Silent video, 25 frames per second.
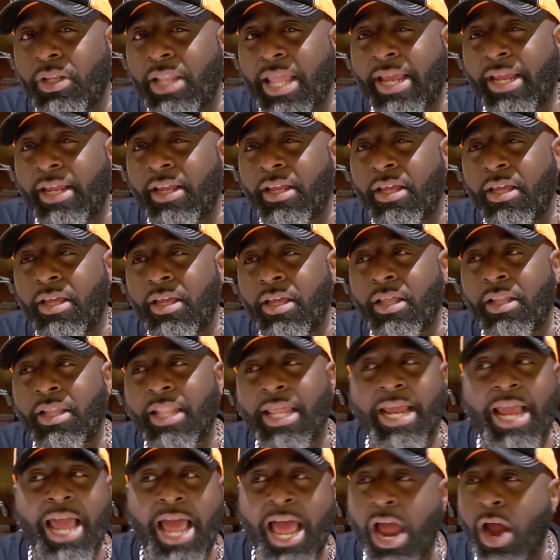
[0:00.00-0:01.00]
Like
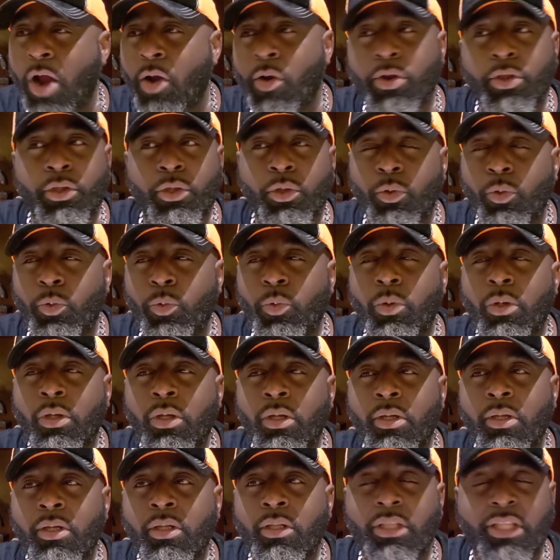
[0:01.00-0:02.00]
how are you
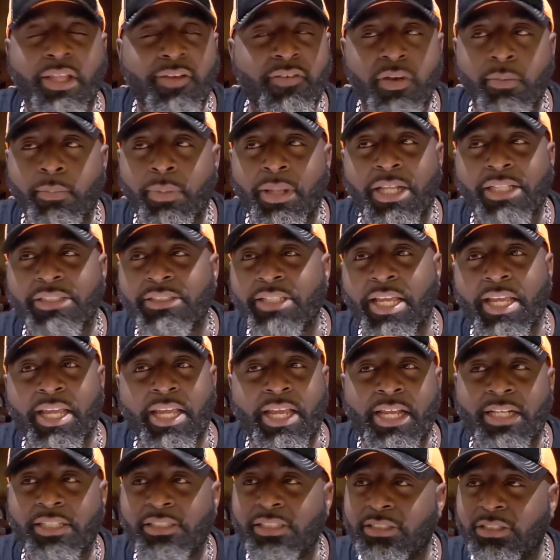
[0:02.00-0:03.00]
living to be this
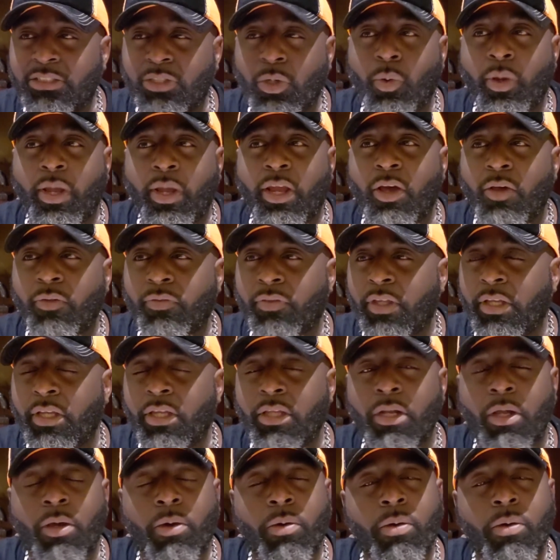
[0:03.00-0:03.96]
age and so healthy,